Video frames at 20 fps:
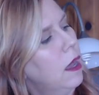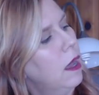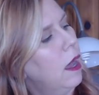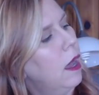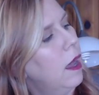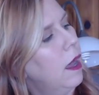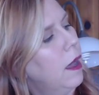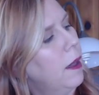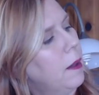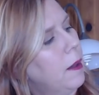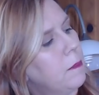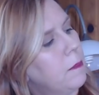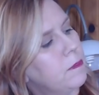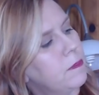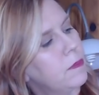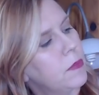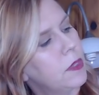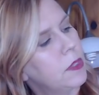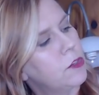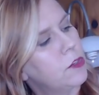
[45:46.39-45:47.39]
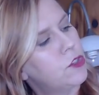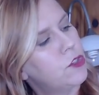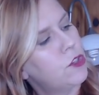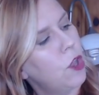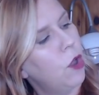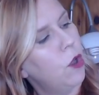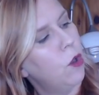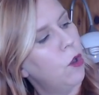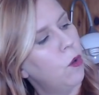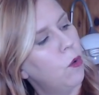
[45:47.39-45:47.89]
Um,
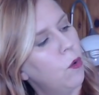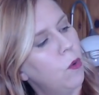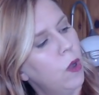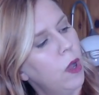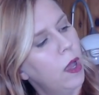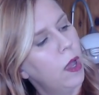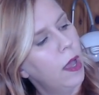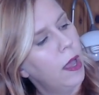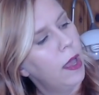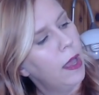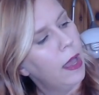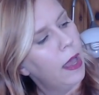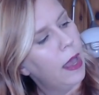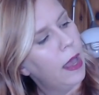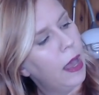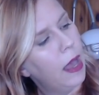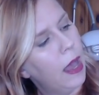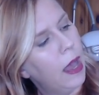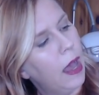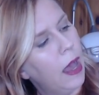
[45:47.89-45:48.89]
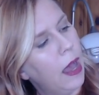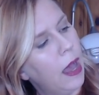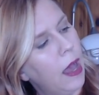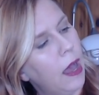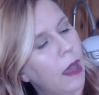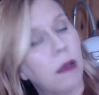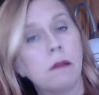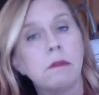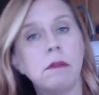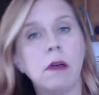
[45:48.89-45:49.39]
so
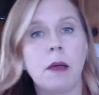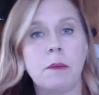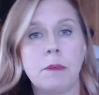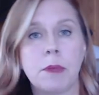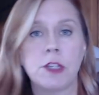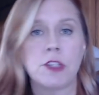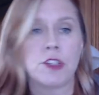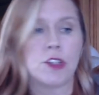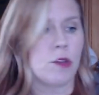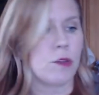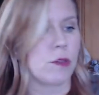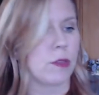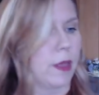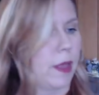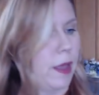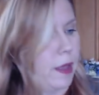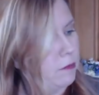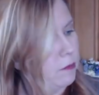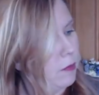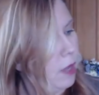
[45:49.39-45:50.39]
I'm going to show you that.